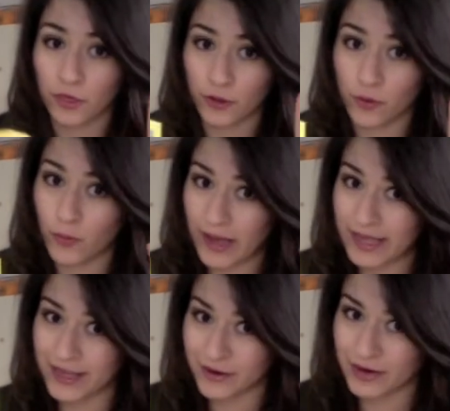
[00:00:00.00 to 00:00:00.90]
the
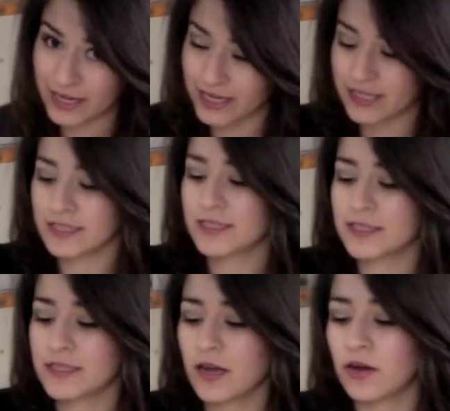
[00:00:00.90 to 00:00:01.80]
wet ingredients.
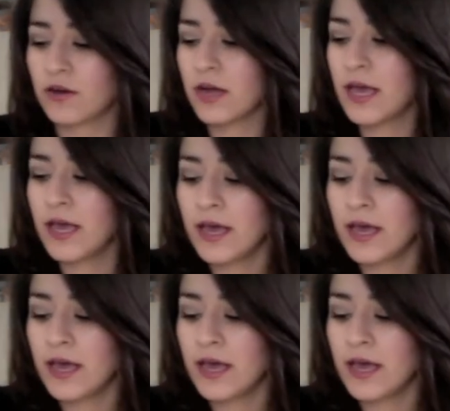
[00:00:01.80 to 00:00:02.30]
So